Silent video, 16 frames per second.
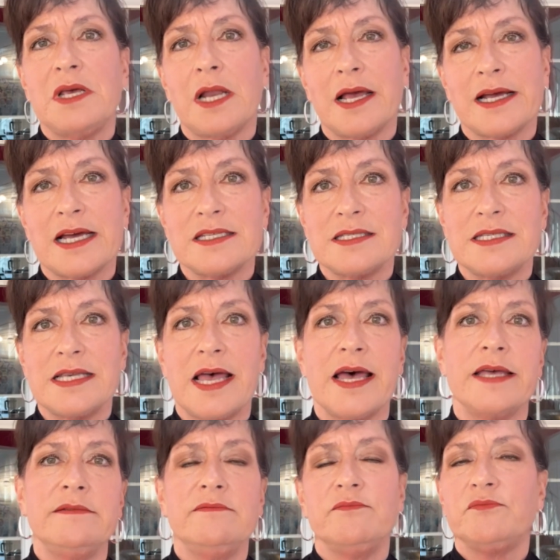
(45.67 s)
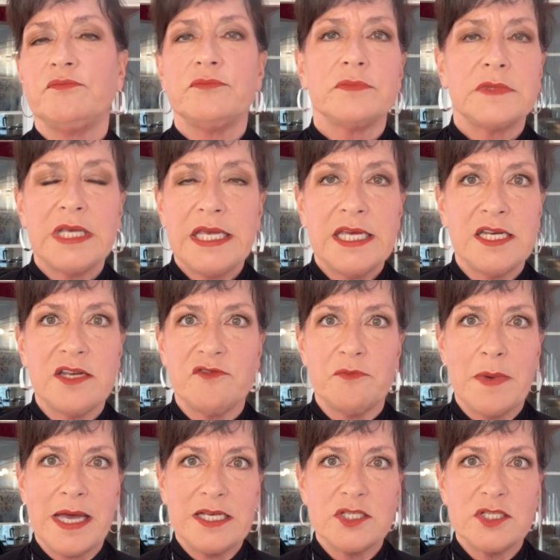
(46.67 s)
like I said, the end of May.